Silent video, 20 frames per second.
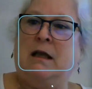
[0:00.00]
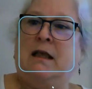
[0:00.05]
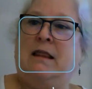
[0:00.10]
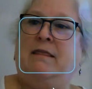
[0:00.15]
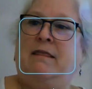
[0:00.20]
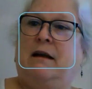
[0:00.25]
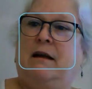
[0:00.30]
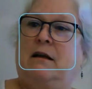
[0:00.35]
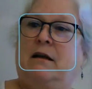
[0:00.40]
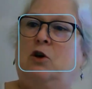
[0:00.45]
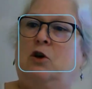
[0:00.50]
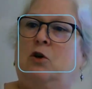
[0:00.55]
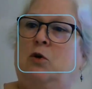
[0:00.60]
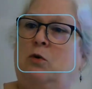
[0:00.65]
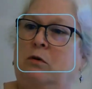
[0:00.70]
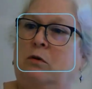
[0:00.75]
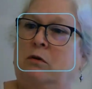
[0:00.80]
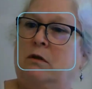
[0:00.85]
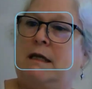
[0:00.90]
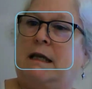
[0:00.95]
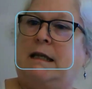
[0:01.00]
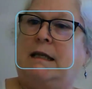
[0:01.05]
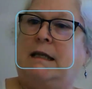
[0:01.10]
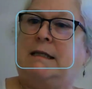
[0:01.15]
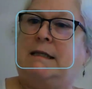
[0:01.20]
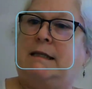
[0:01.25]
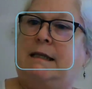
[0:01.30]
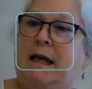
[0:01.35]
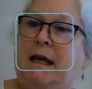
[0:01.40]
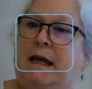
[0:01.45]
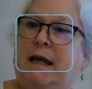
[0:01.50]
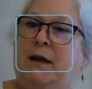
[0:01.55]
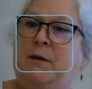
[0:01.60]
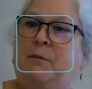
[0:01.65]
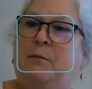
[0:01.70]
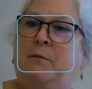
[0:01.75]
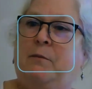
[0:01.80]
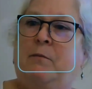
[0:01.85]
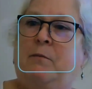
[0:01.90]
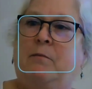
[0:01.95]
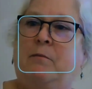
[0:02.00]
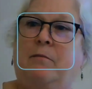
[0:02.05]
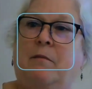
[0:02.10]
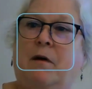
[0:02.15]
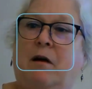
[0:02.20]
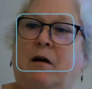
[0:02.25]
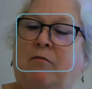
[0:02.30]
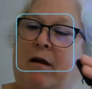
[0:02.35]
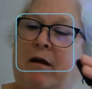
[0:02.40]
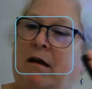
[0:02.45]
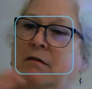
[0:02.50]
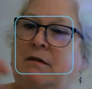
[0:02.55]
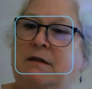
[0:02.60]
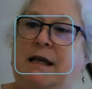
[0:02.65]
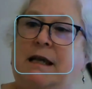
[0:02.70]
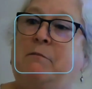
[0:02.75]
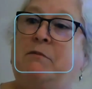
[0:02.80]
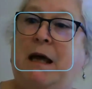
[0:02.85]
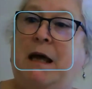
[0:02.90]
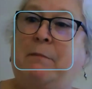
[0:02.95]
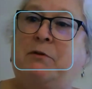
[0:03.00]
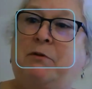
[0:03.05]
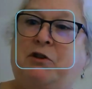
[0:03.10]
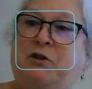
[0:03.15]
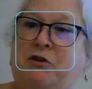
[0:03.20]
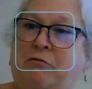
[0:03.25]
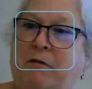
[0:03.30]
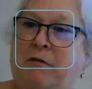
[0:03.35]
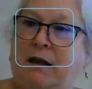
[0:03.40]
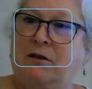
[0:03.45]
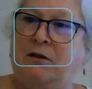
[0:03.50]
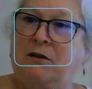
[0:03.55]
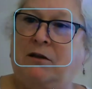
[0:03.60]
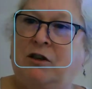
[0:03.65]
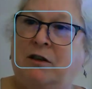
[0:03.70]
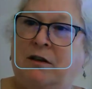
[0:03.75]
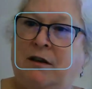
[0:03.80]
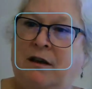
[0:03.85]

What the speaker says: that cools at the same temperature range.